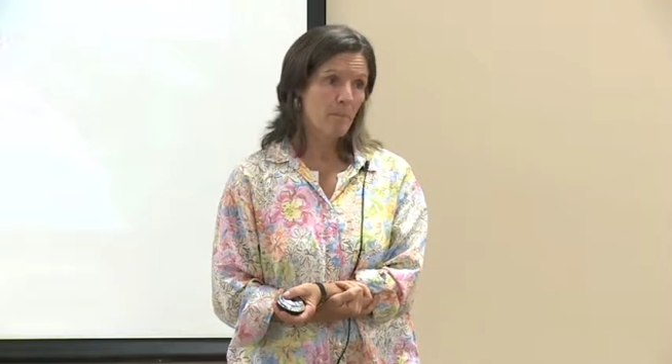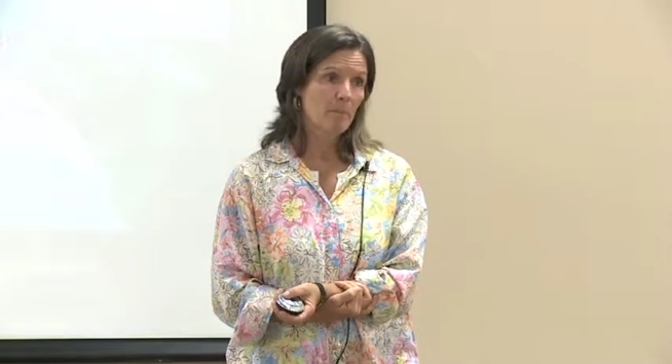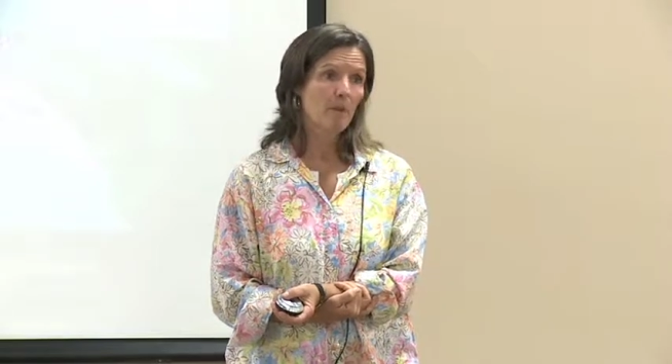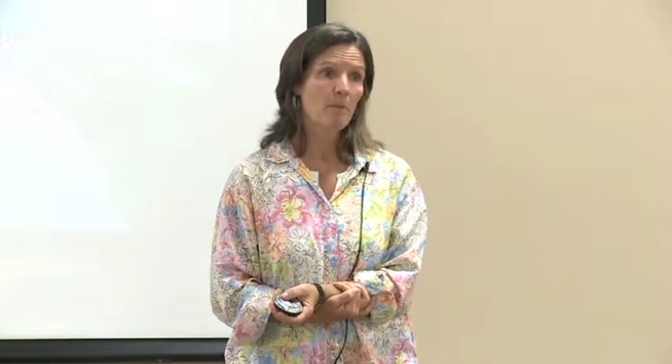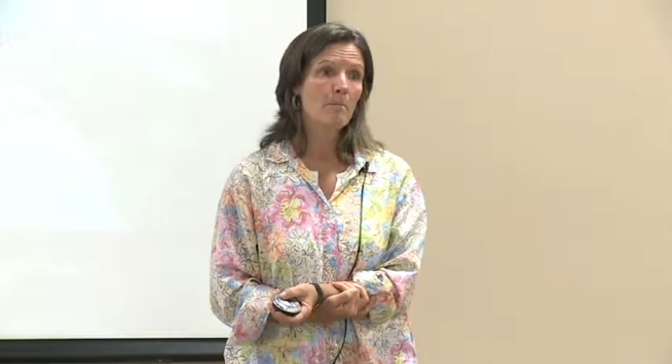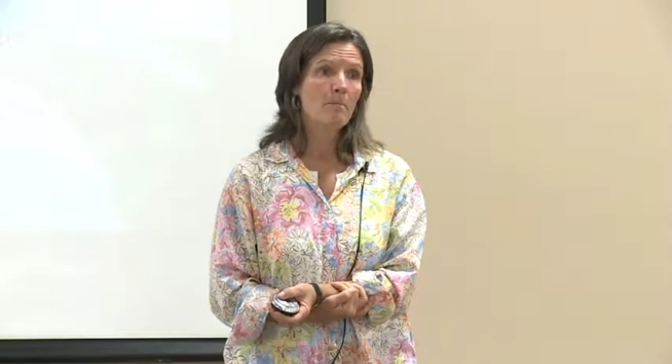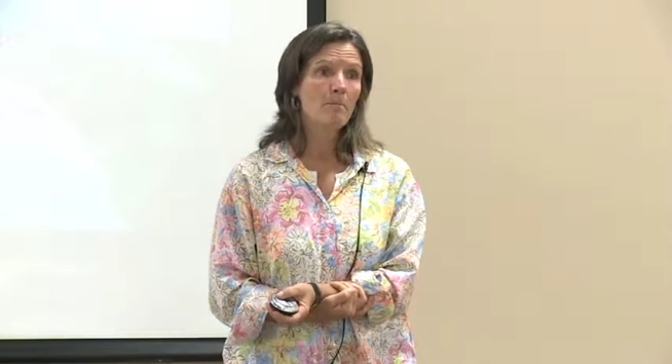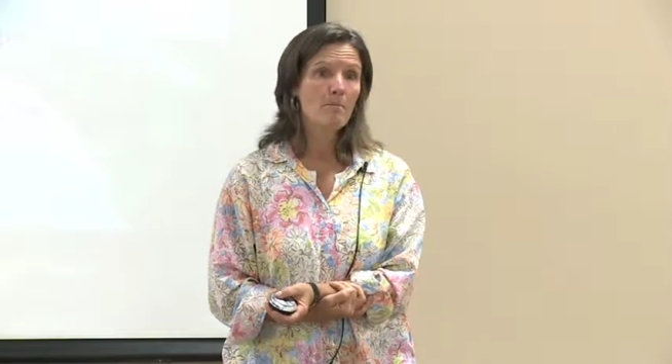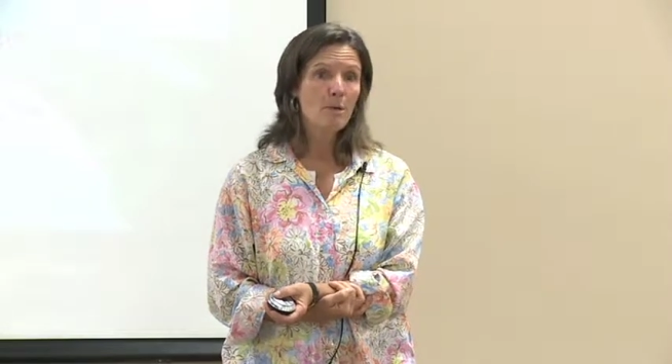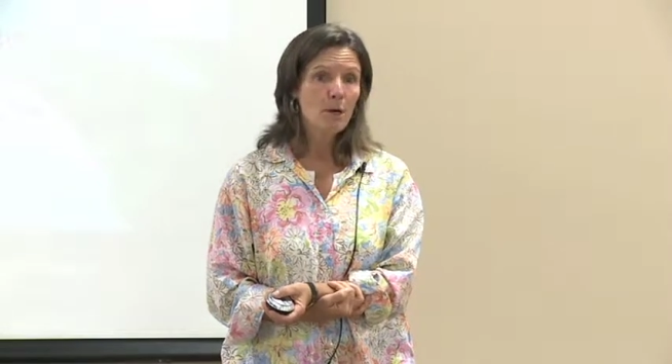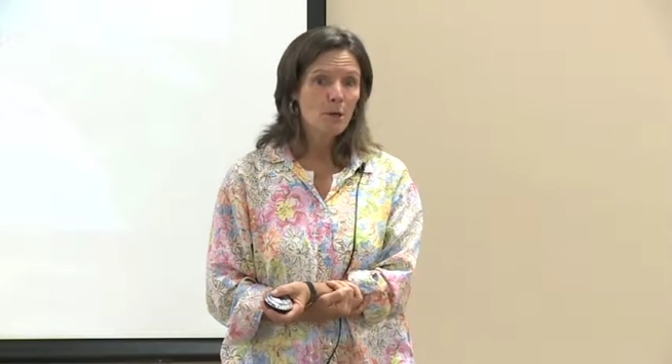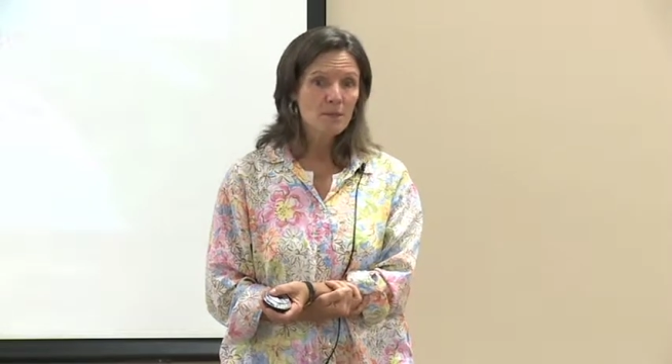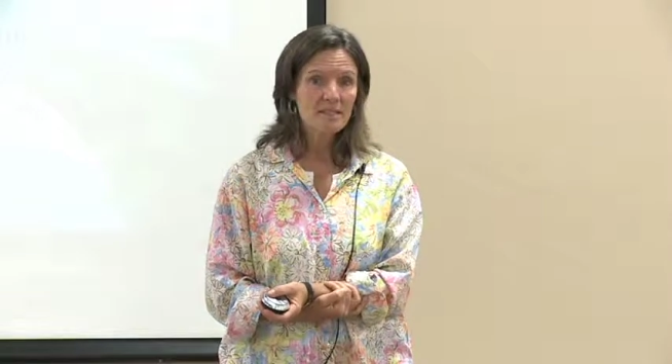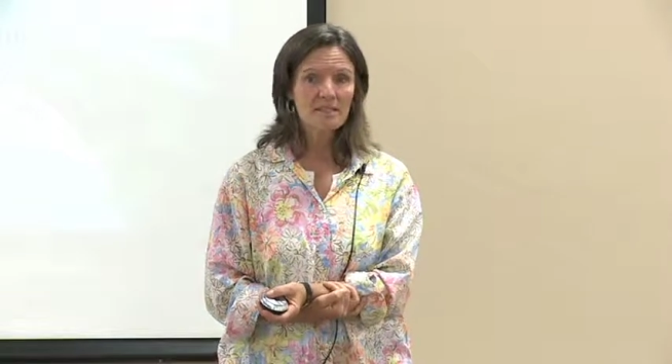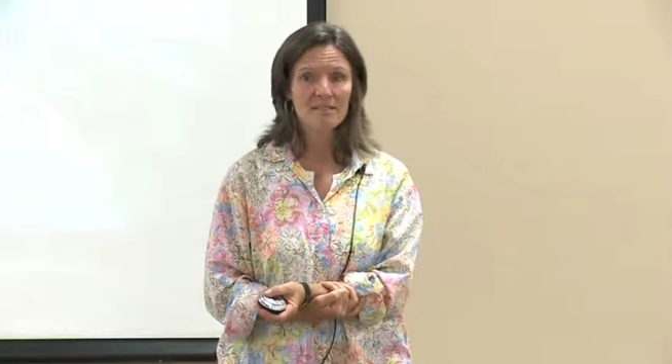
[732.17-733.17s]
but
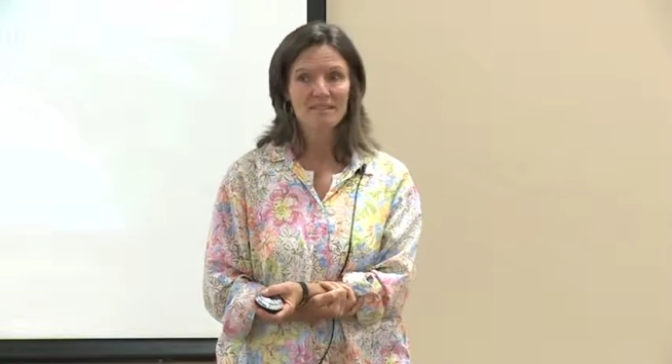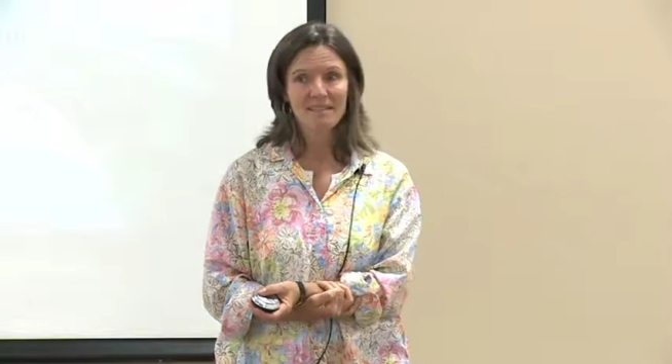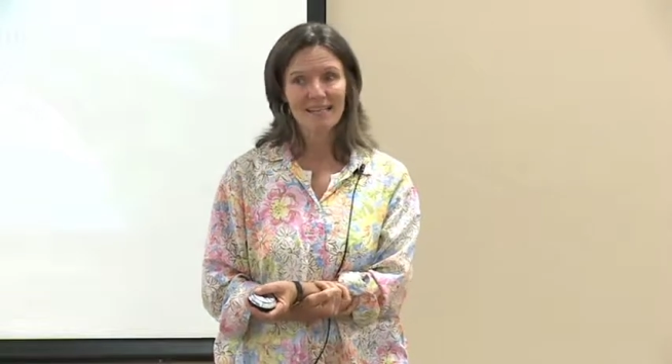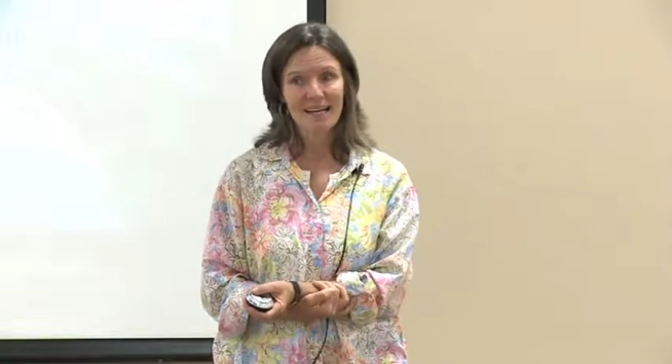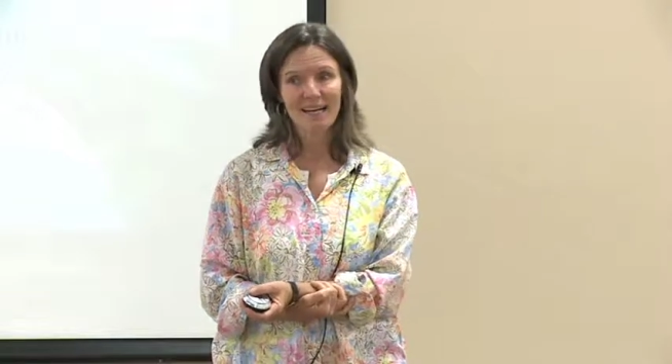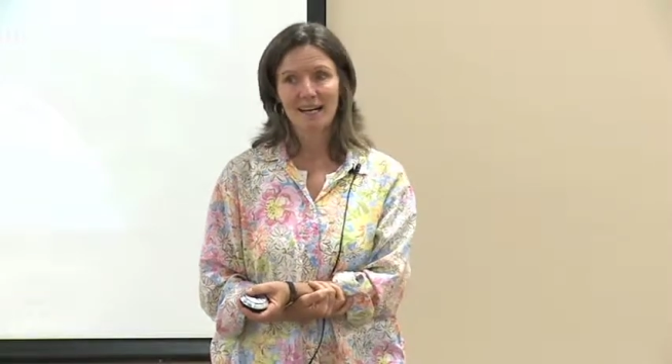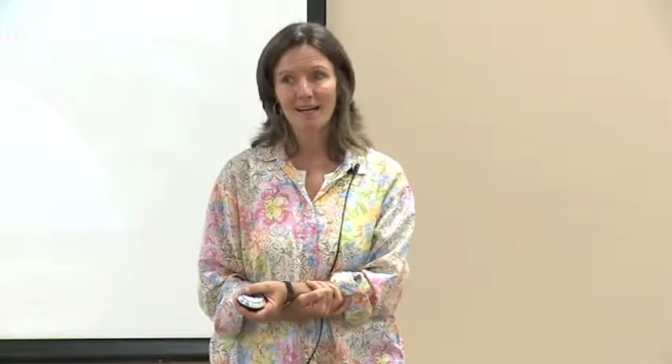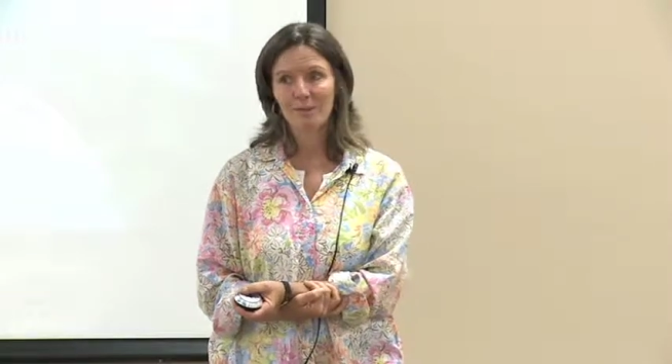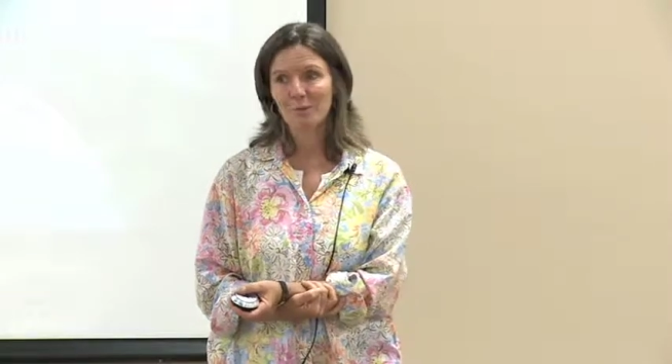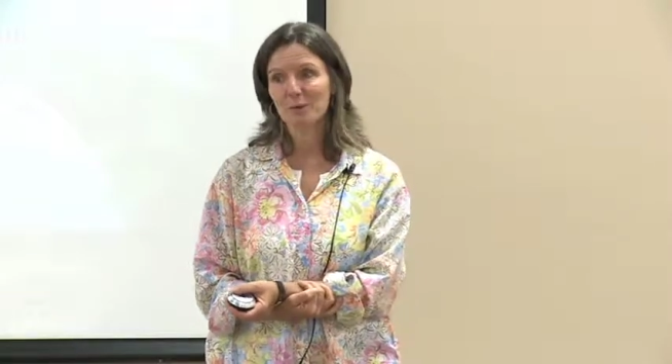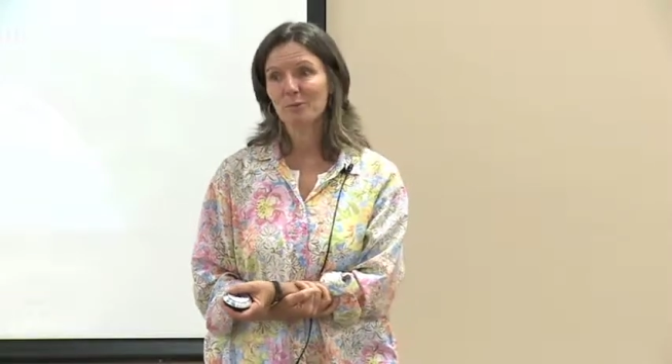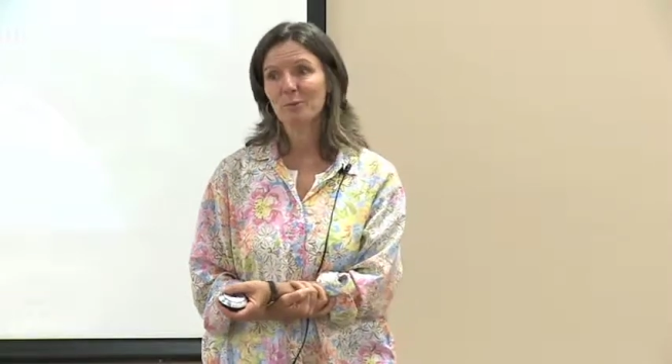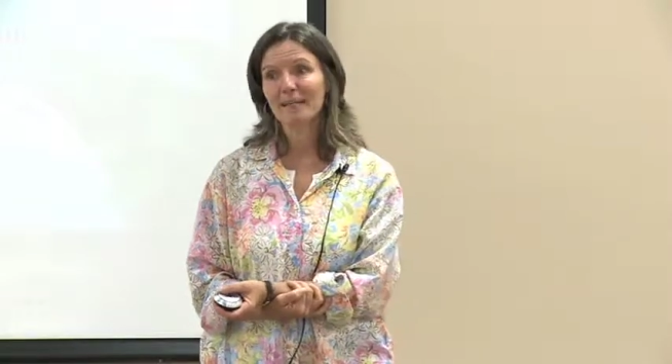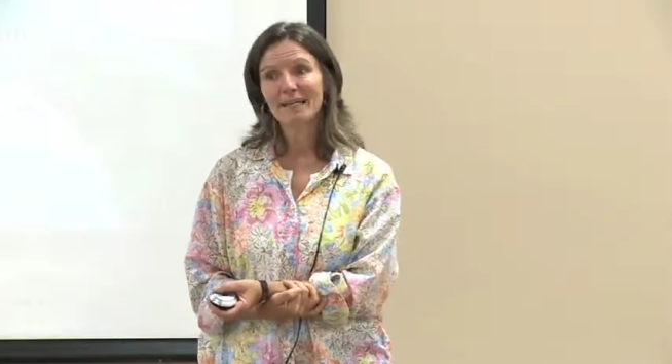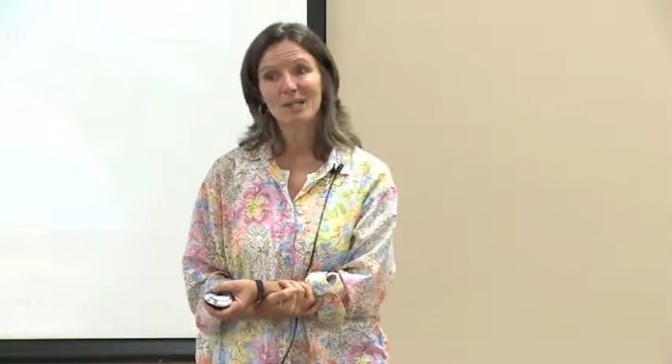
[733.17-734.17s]
most of the time
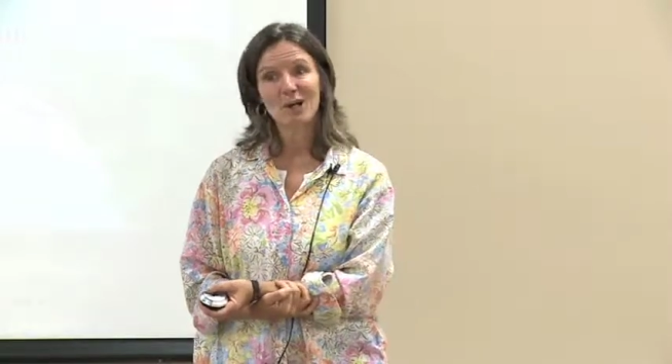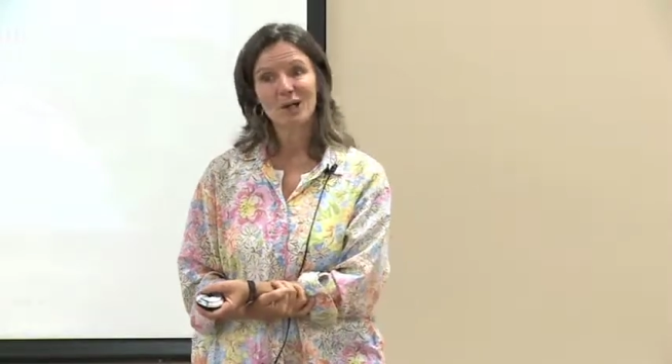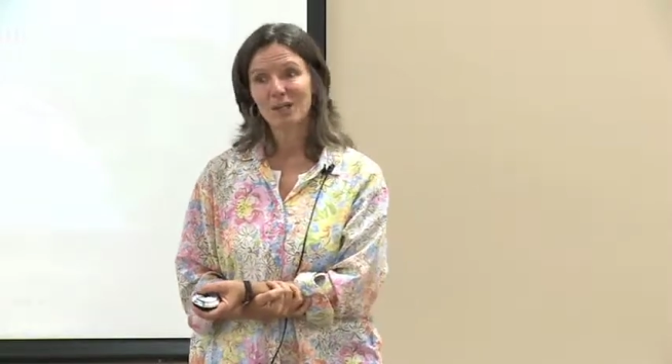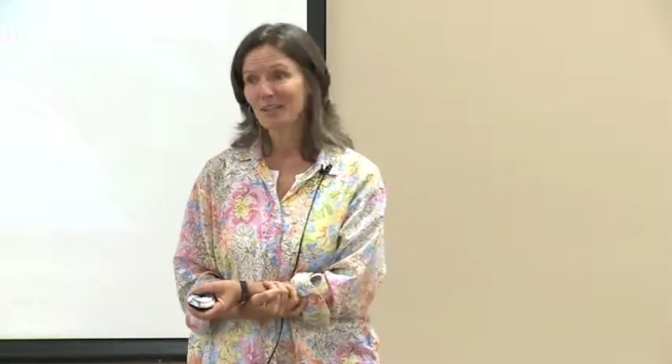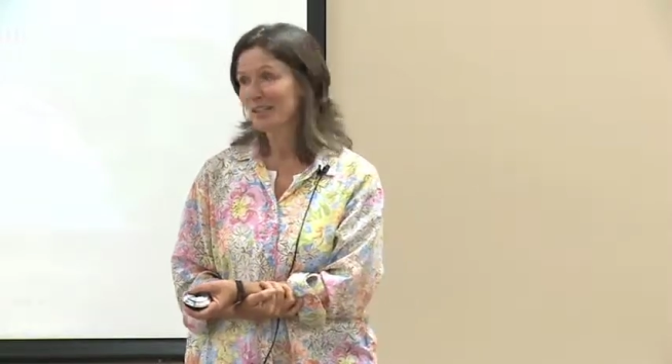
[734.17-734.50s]
your rain garden